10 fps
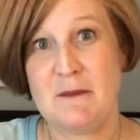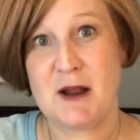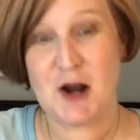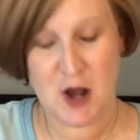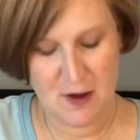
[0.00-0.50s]
I'm
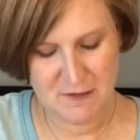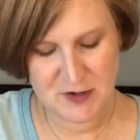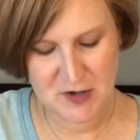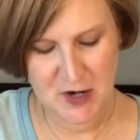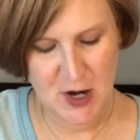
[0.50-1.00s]
not a coffee
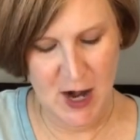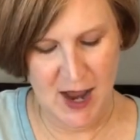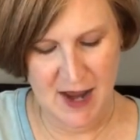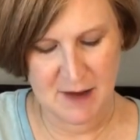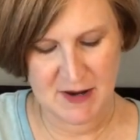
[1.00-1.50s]
drinker.
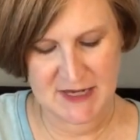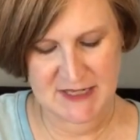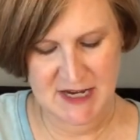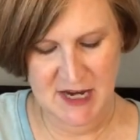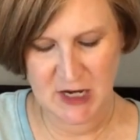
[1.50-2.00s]
I am a
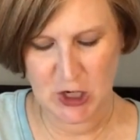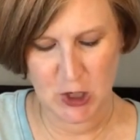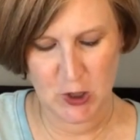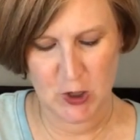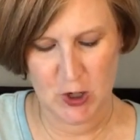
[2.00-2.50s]
tea
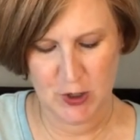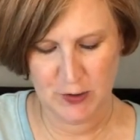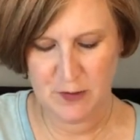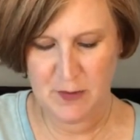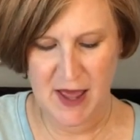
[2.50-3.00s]
girl
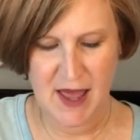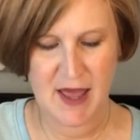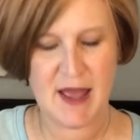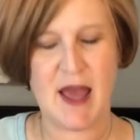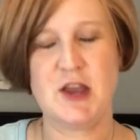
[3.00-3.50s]
all the
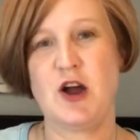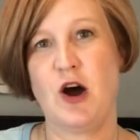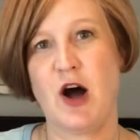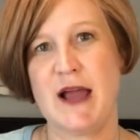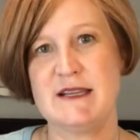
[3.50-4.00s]
way. And
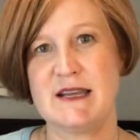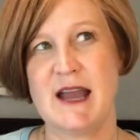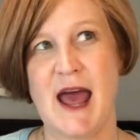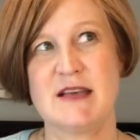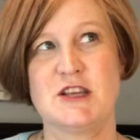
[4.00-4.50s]
y'all, I
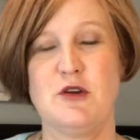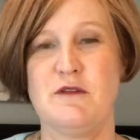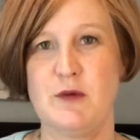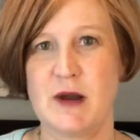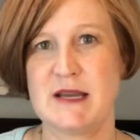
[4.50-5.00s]
did ask you
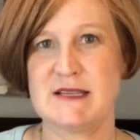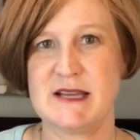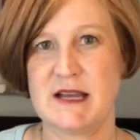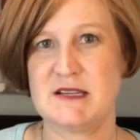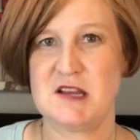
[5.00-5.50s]
if you wanted to
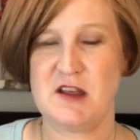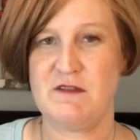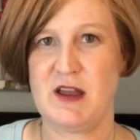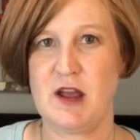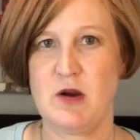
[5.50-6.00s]
see a tea
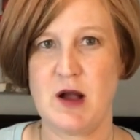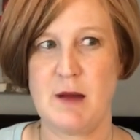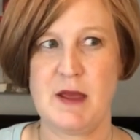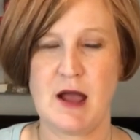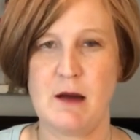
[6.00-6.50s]
video
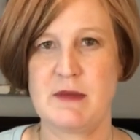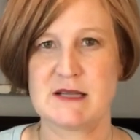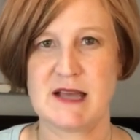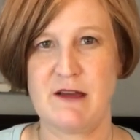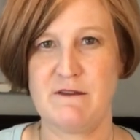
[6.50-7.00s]
coming up
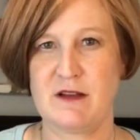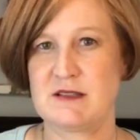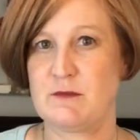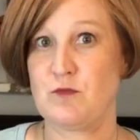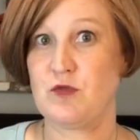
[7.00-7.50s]
because I found
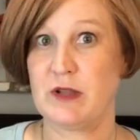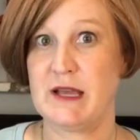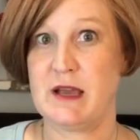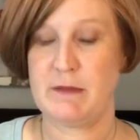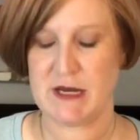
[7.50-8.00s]
some
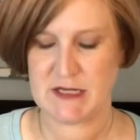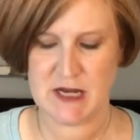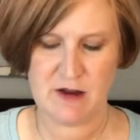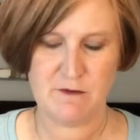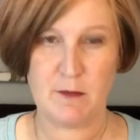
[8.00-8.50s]
really yummy
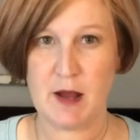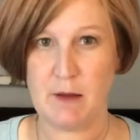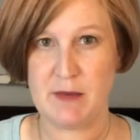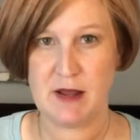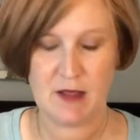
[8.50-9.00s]
tea from a
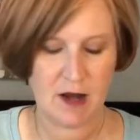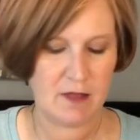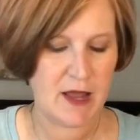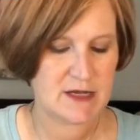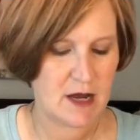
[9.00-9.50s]
company that I
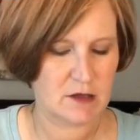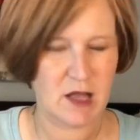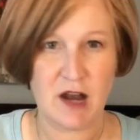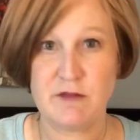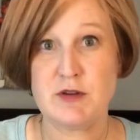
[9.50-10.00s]
liked and a
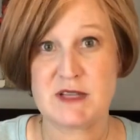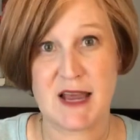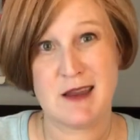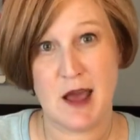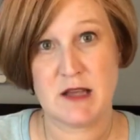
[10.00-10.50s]
lot of you
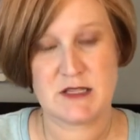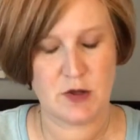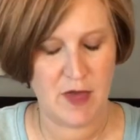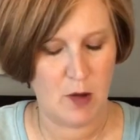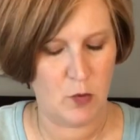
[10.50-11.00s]
said yes.
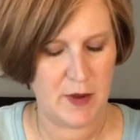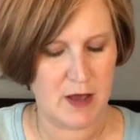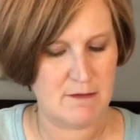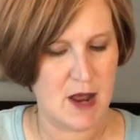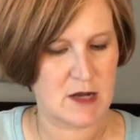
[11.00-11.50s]
So that will be
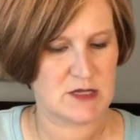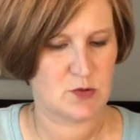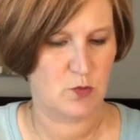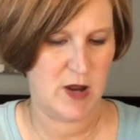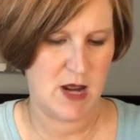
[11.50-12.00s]
up
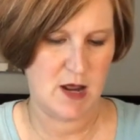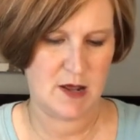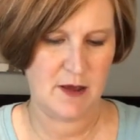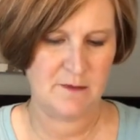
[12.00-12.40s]
next week.